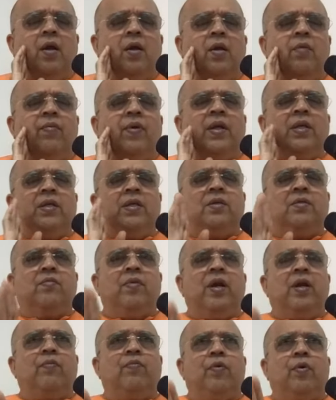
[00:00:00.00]
if I just
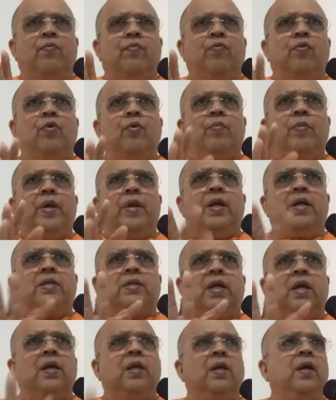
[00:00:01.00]
wait for 4
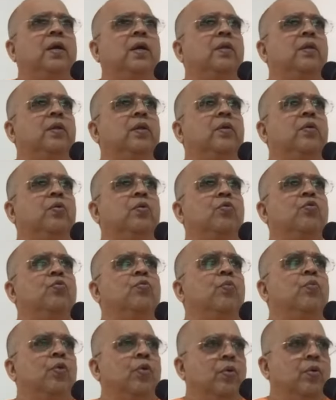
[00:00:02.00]
minutes, I'll get
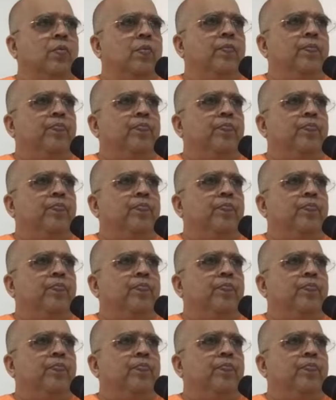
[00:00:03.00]
two more.